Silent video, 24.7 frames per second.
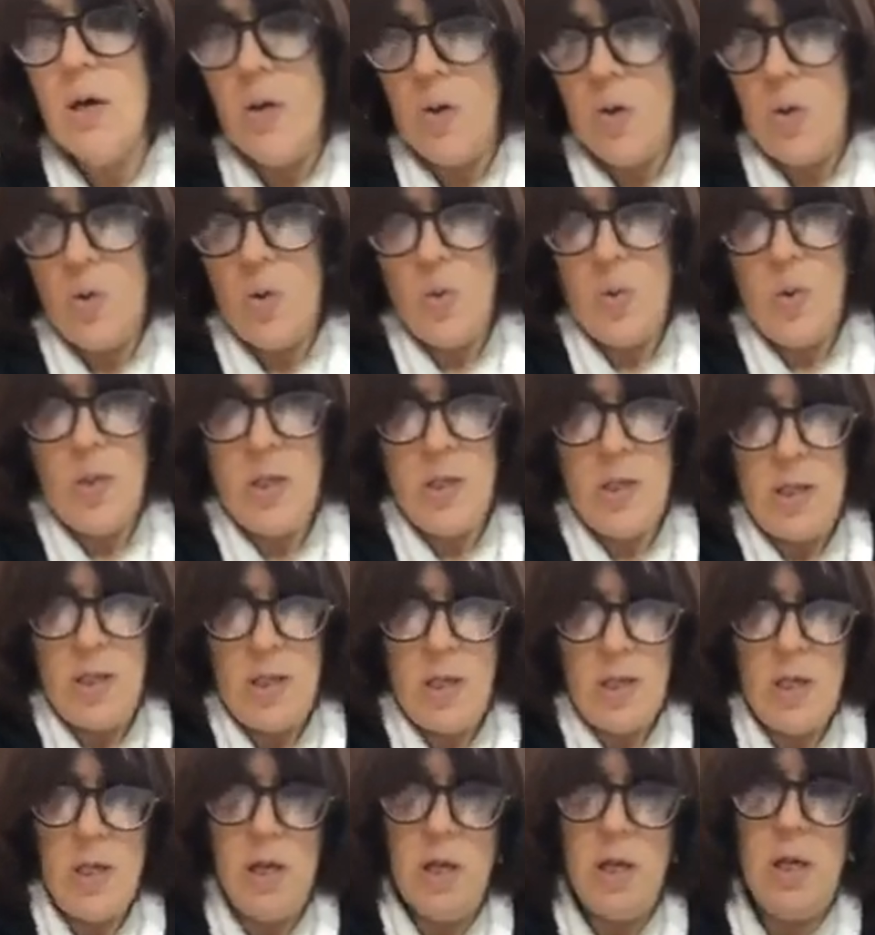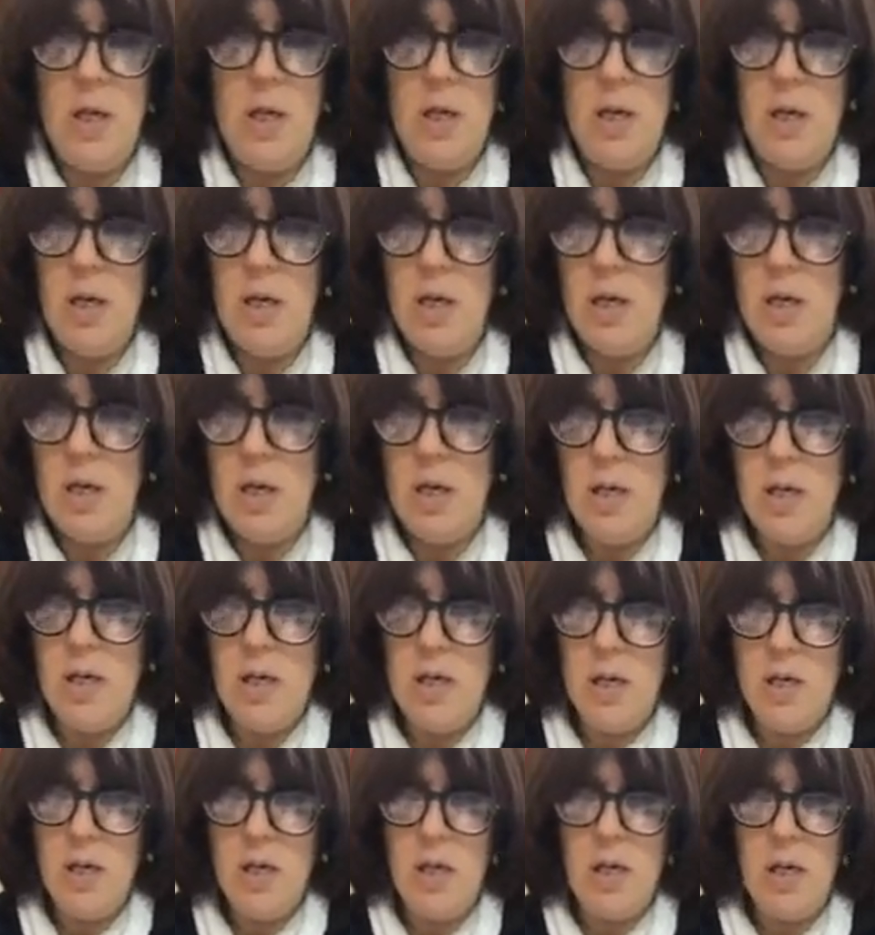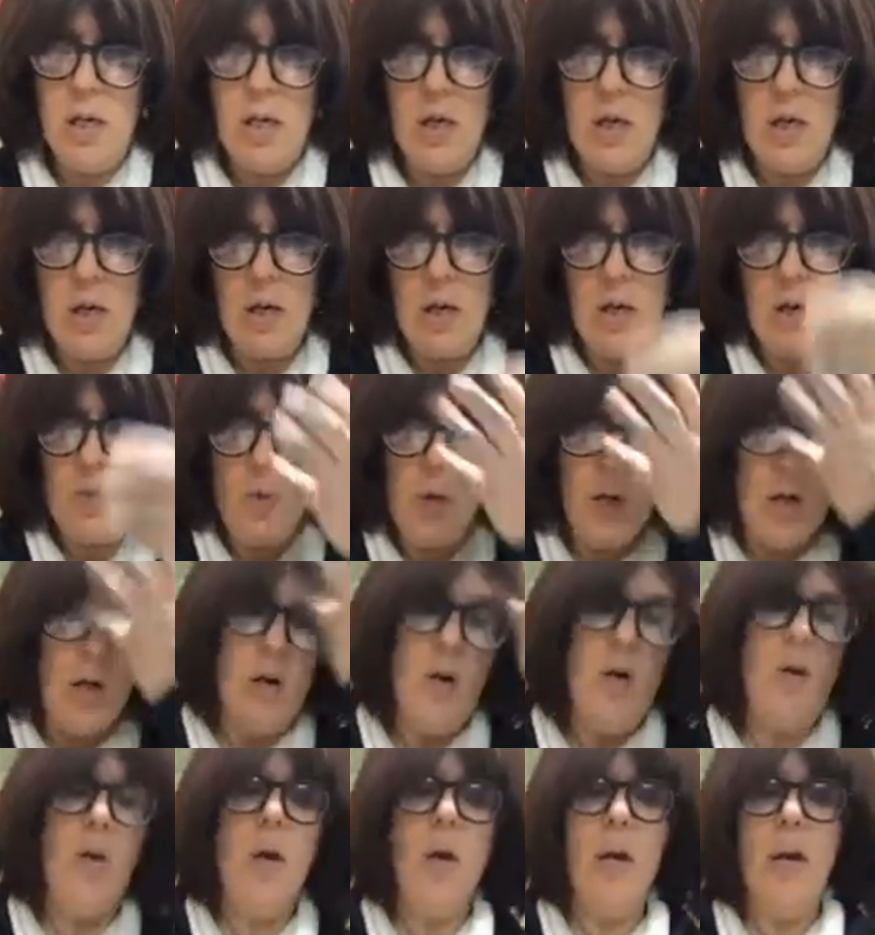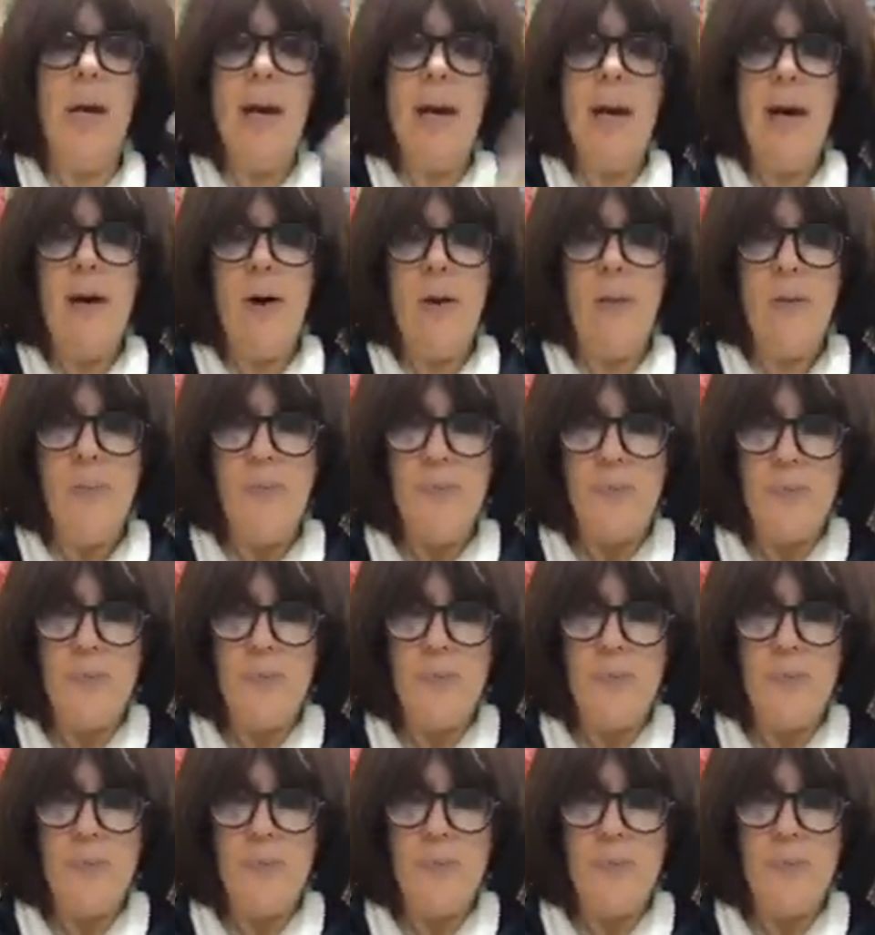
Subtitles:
Okay, here we go. Okay, now,